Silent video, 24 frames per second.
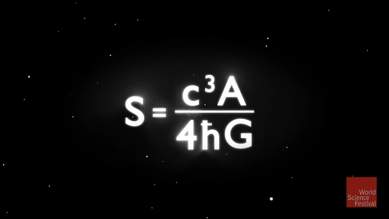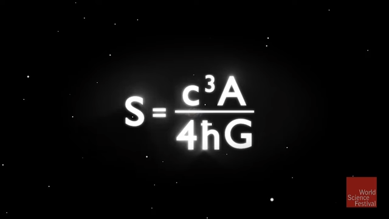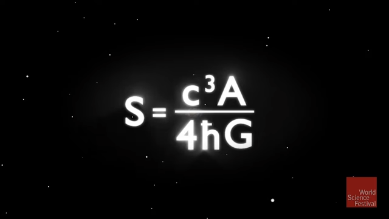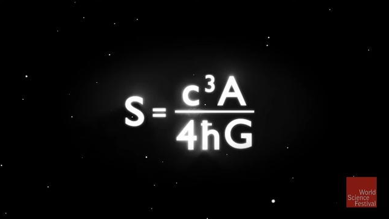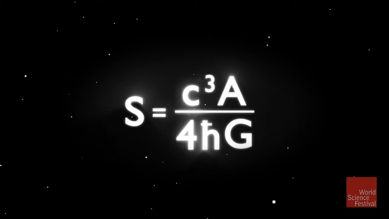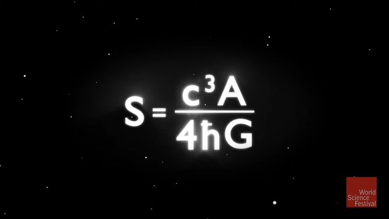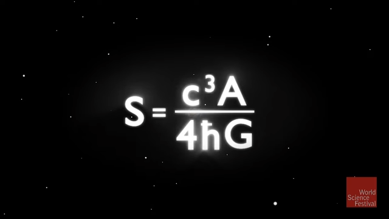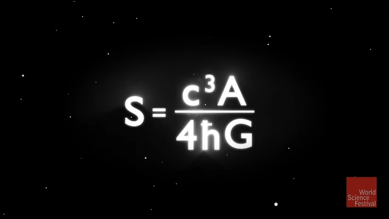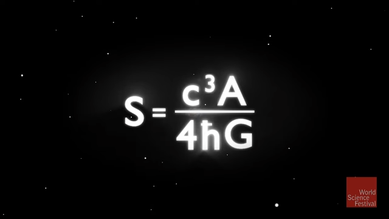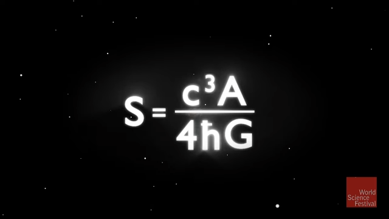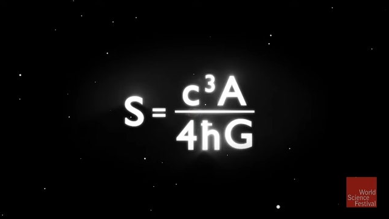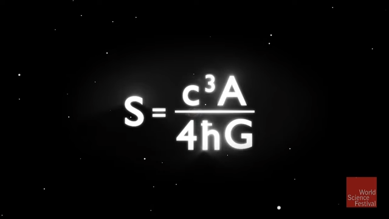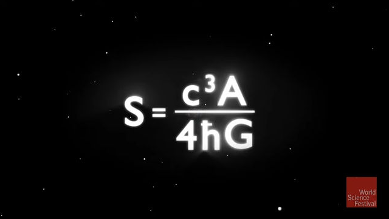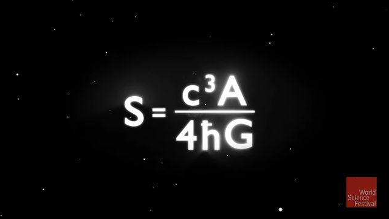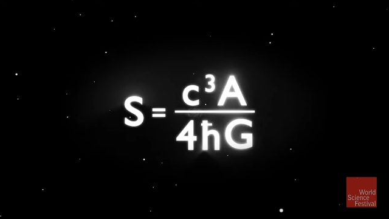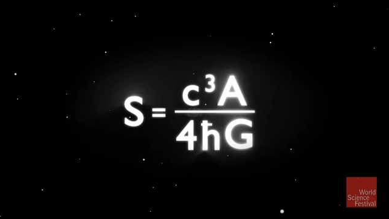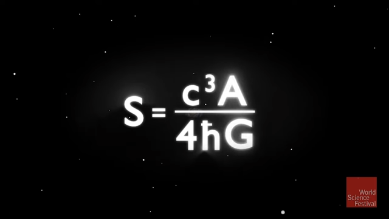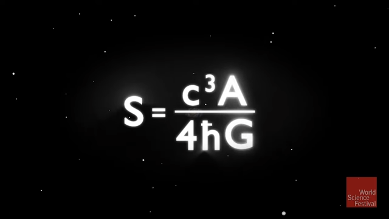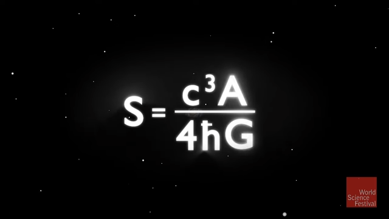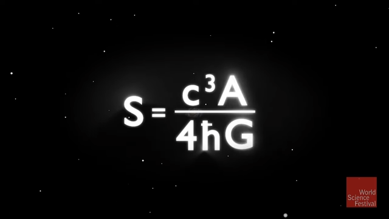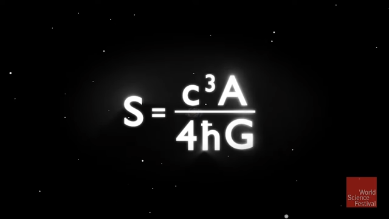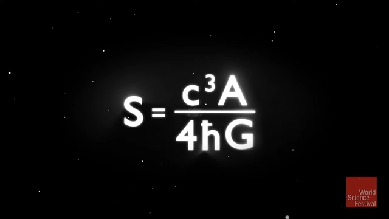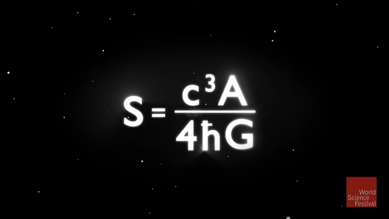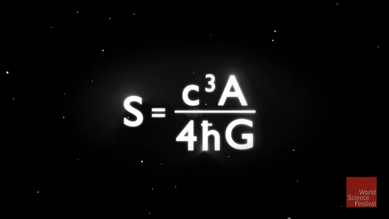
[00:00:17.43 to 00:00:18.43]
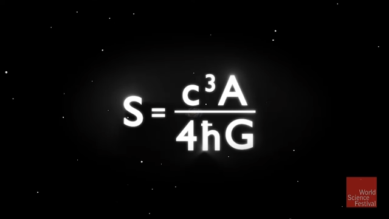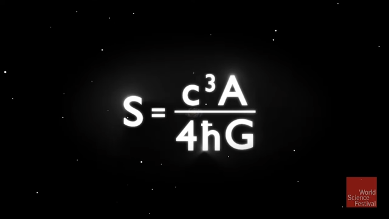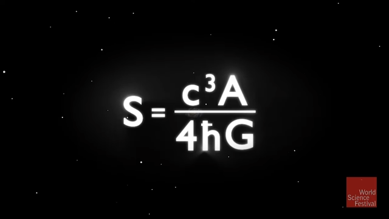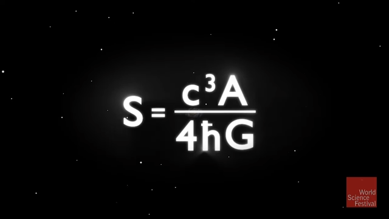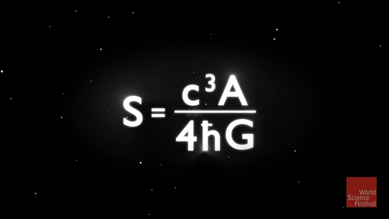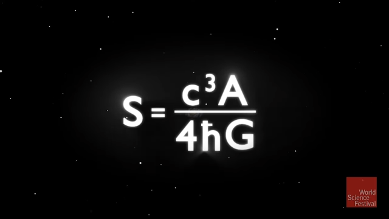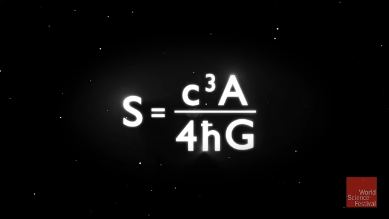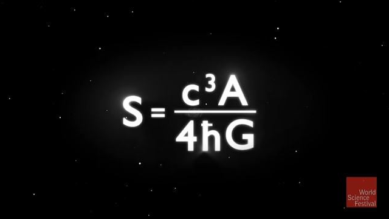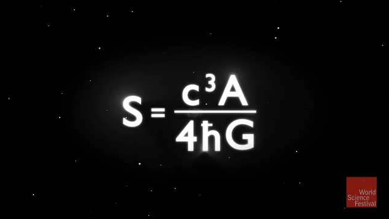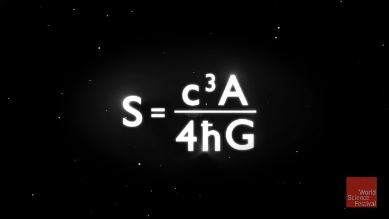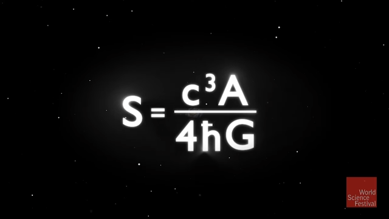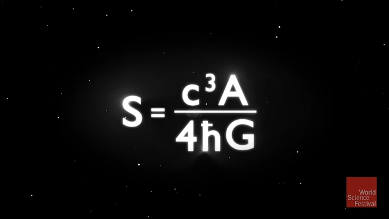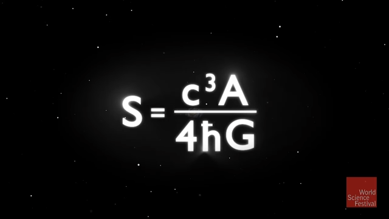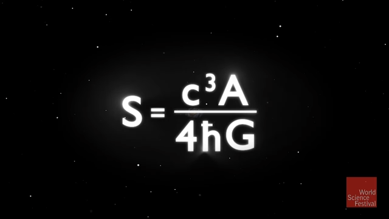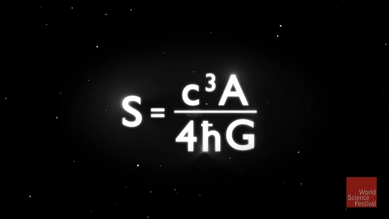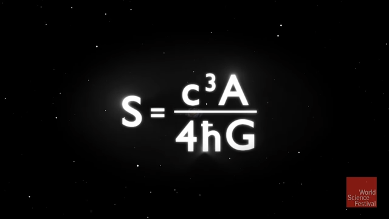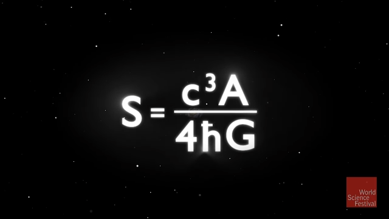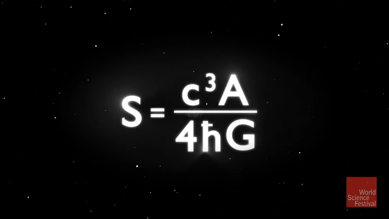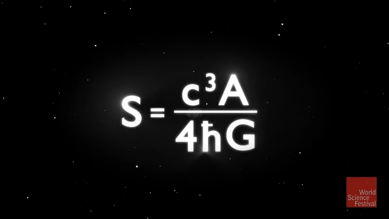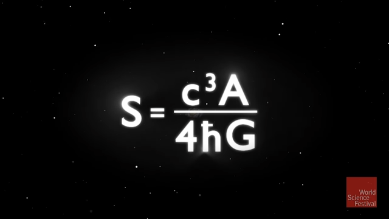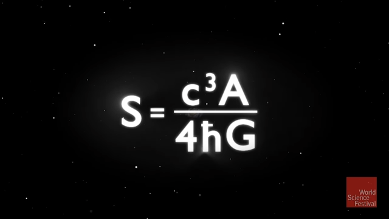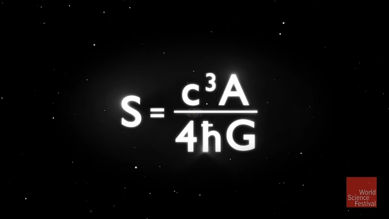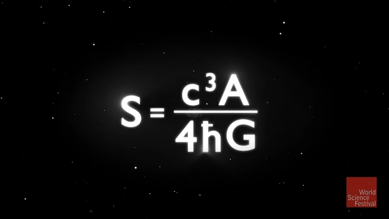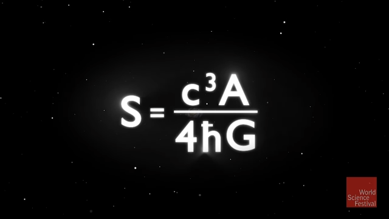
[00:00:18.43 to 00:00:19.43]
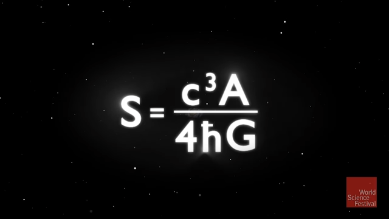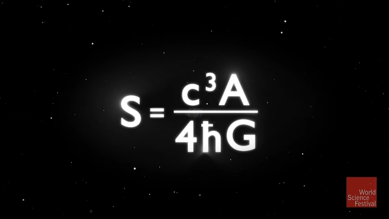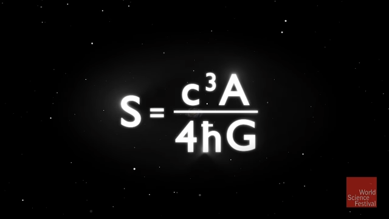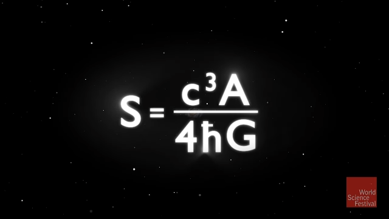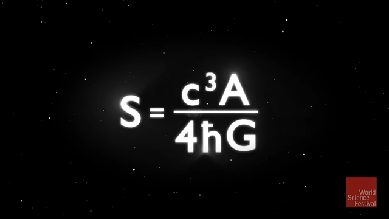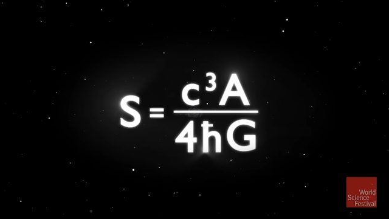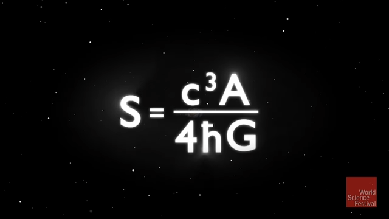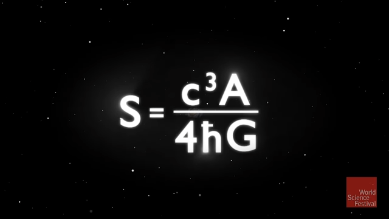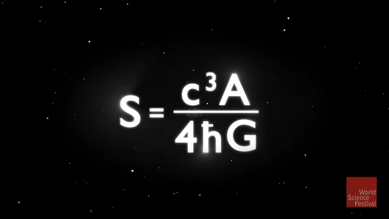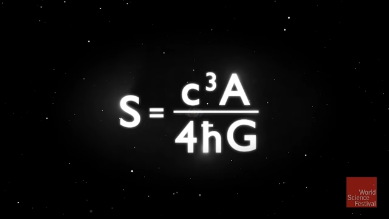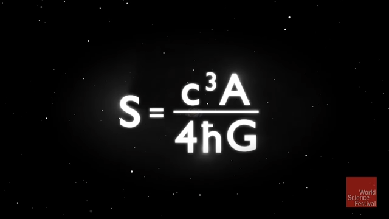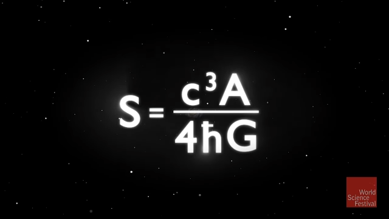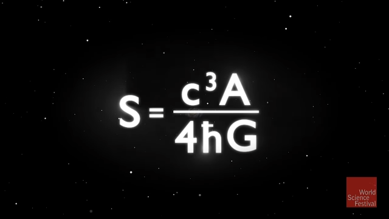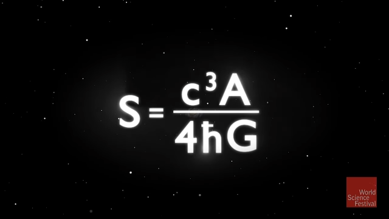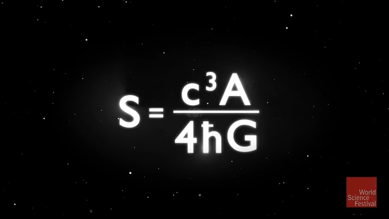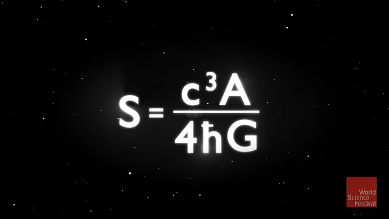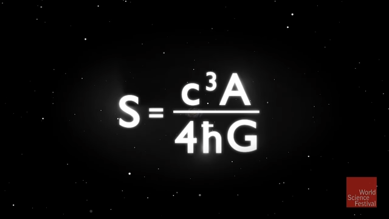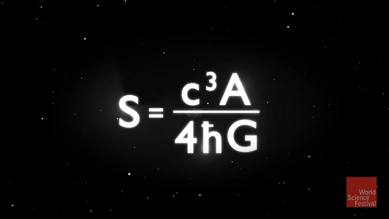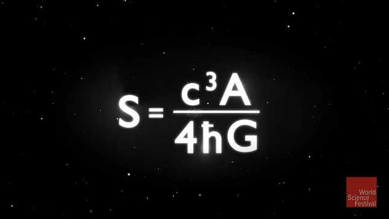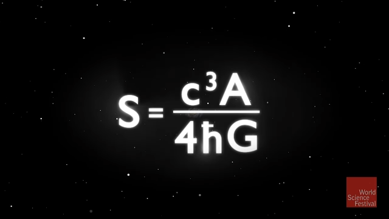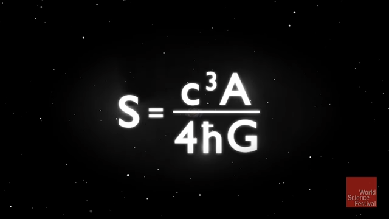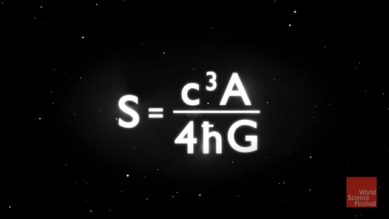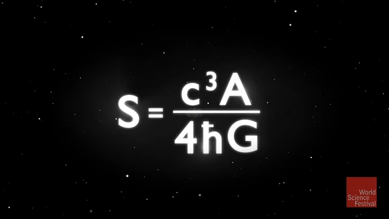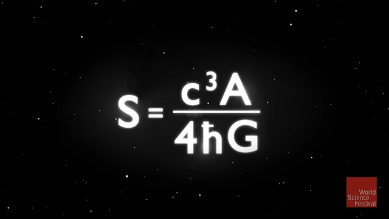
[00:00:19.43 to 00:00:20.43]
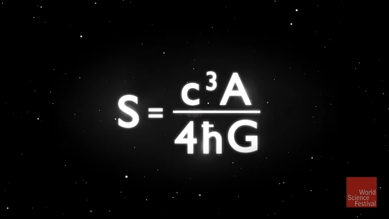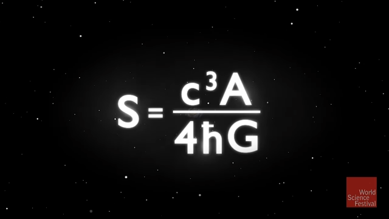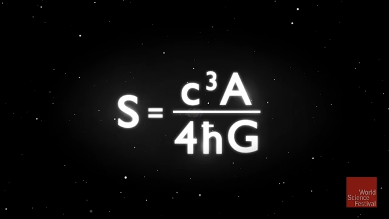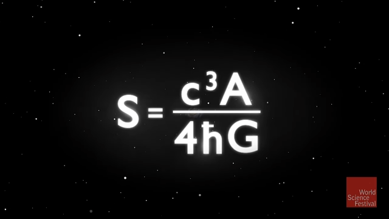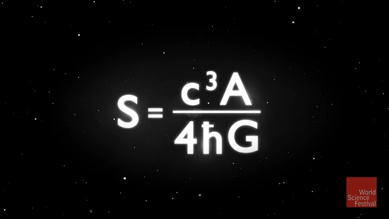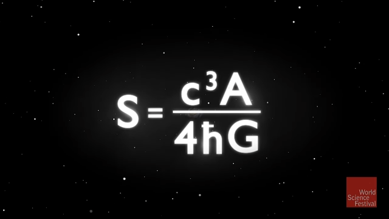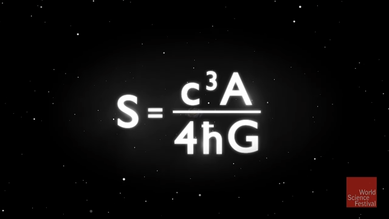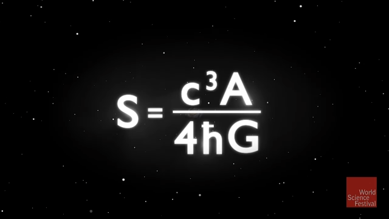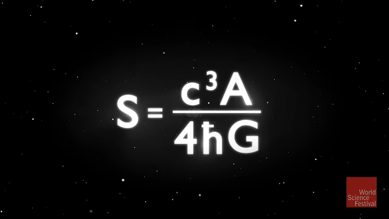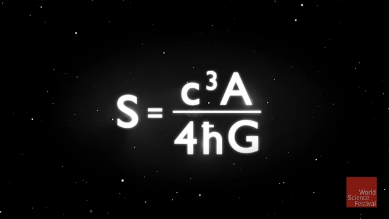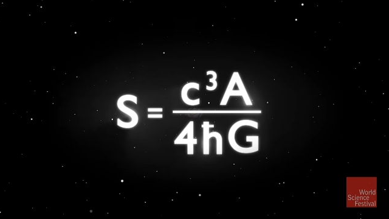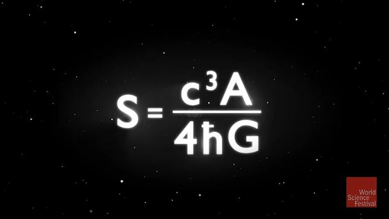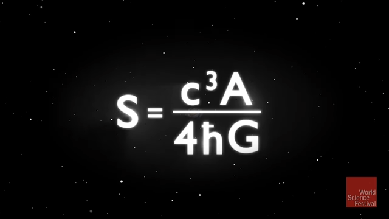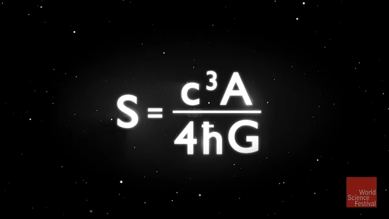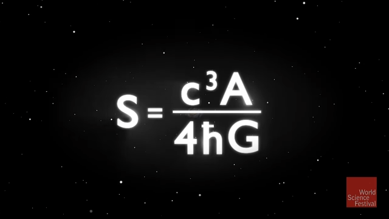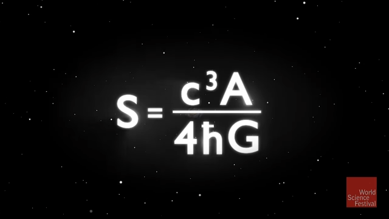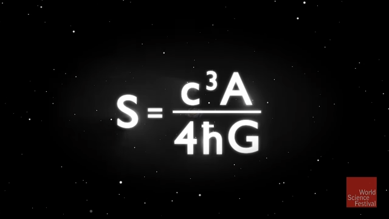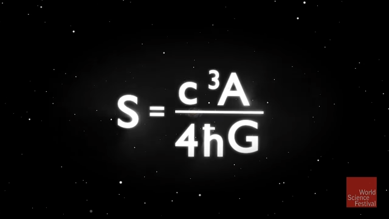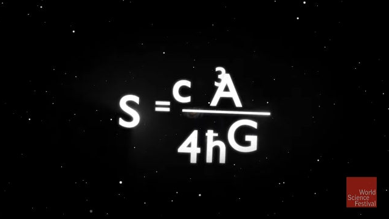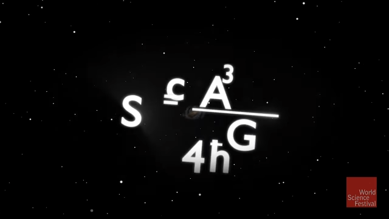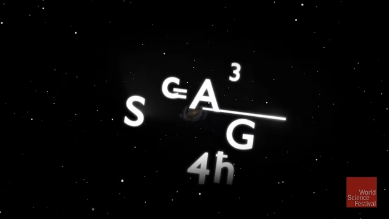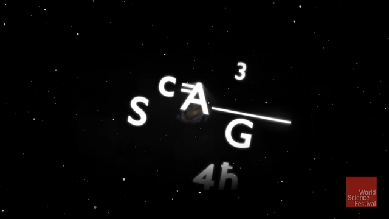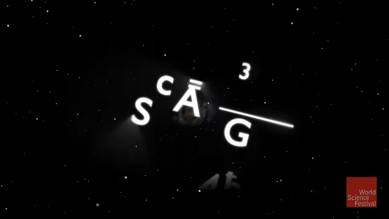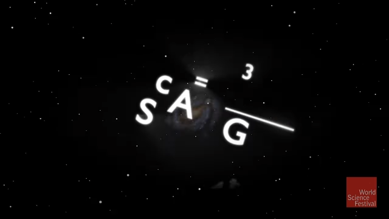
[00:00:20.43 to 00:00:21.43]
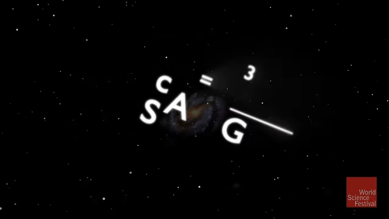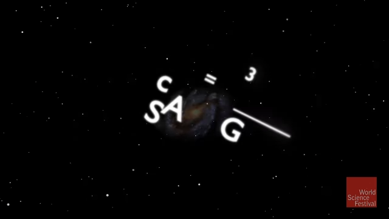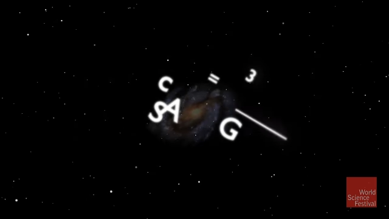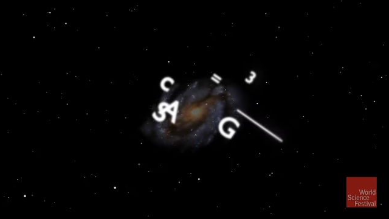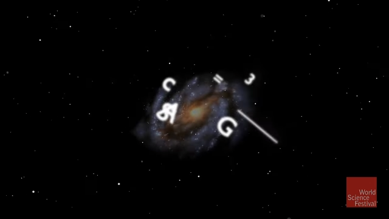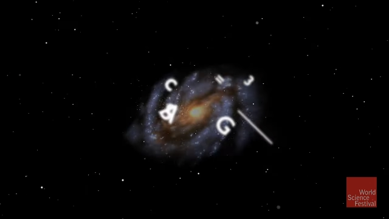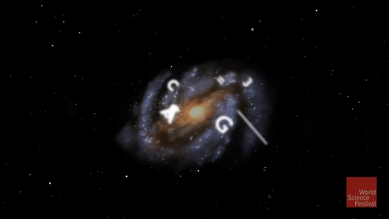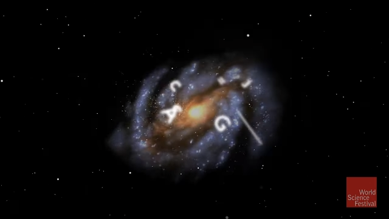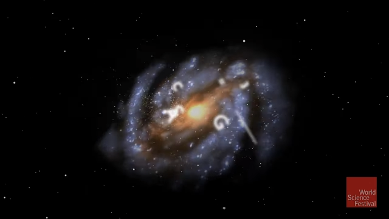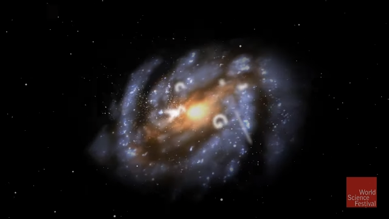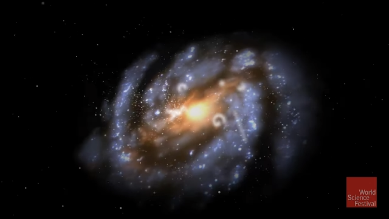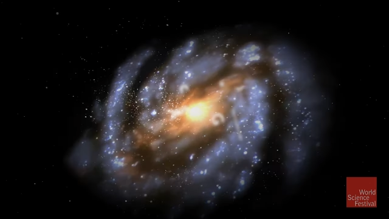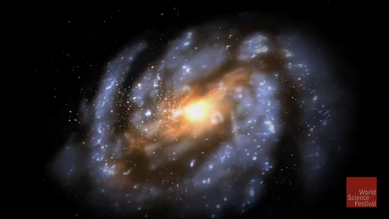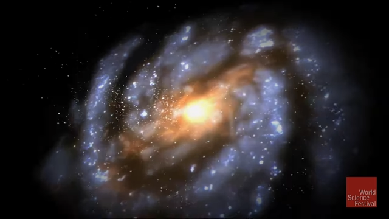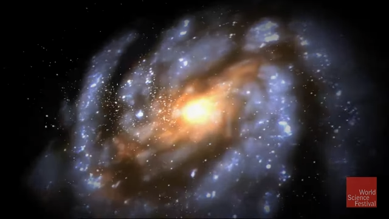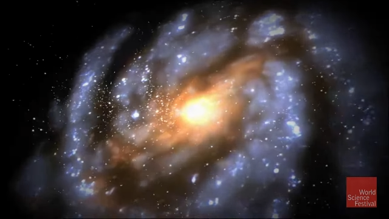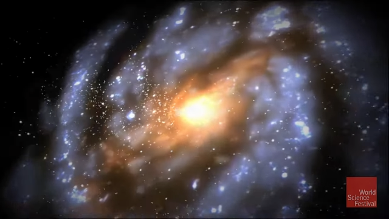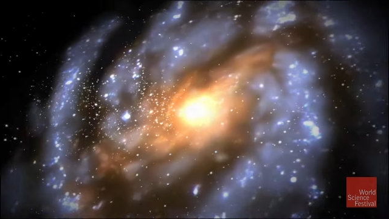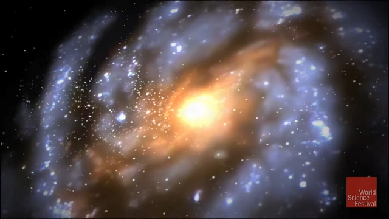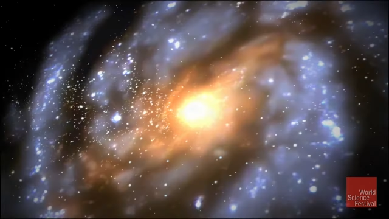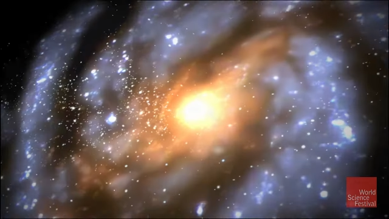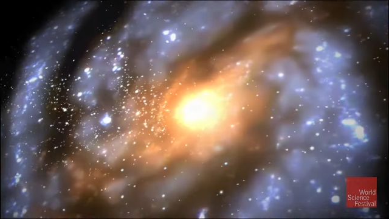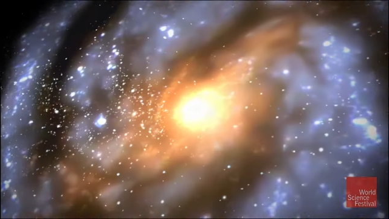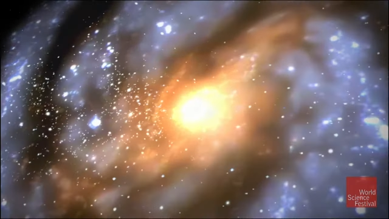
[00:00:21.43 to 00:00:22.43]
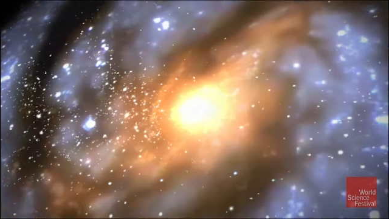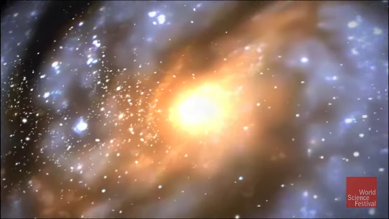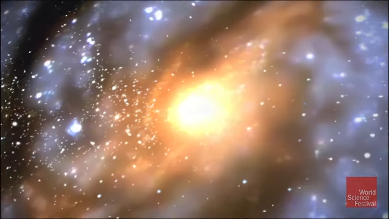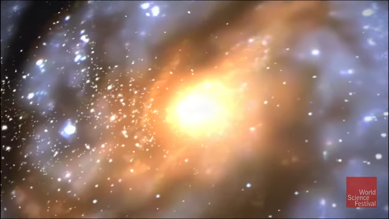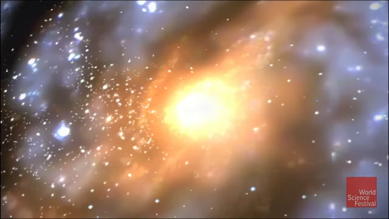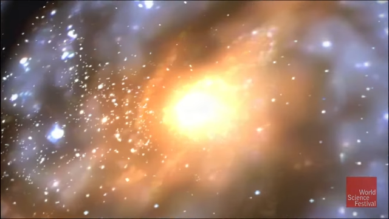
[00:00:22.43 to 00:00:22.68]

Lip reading: (no speaker visible)